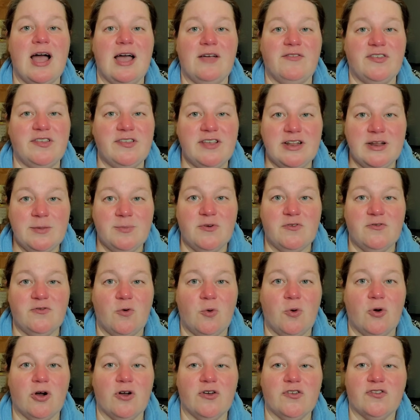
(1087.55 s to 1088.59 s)
I've seen it
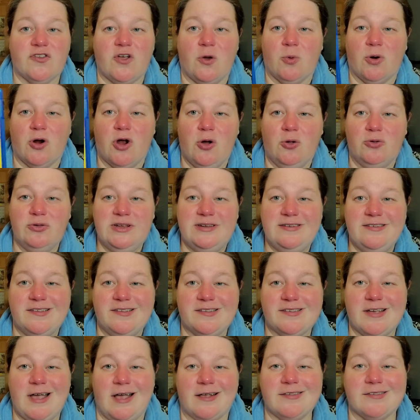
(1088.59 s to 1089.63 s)
before, so we're only
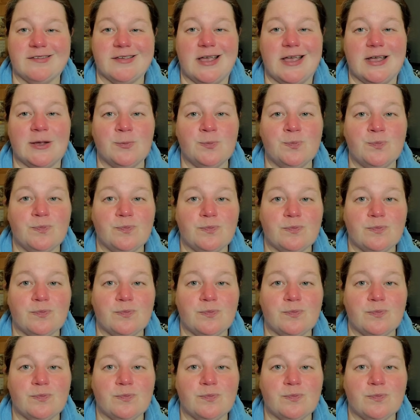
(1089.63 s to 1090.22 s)
discussing